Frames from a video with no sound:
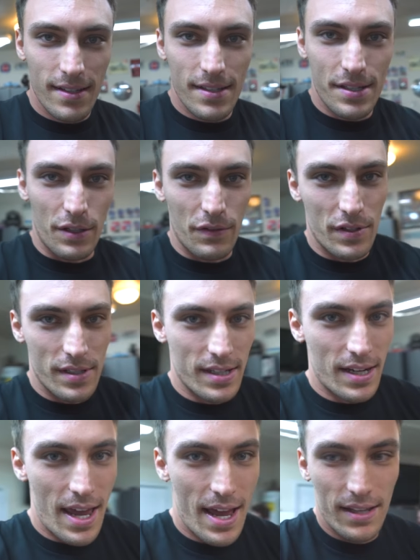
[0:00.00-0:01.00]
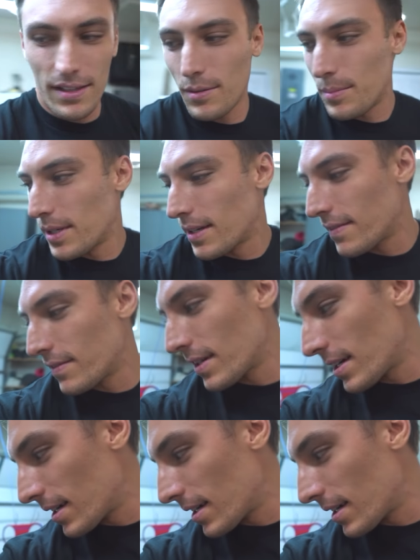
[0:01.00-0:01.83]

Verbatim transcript: The silver is gonna add a little bit of